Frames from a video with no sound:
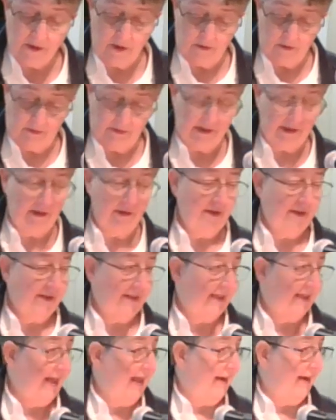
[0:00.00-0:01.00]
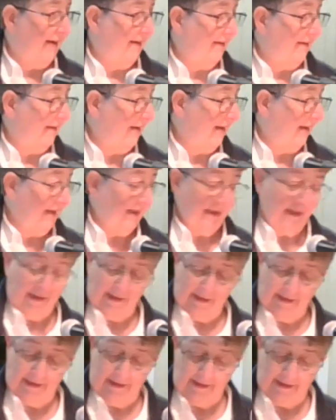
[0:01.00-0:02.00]
note there at the end.
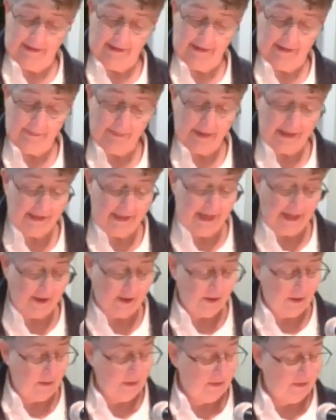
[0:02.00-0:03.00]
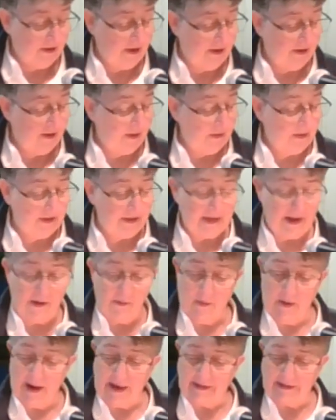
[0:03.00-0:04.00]
But they chose to do it
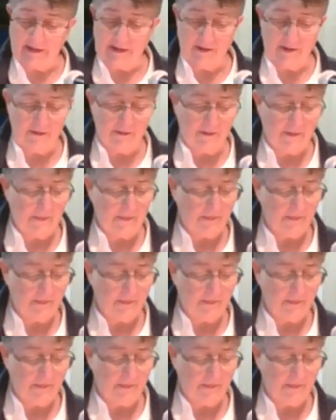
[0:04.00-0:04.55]
that way, so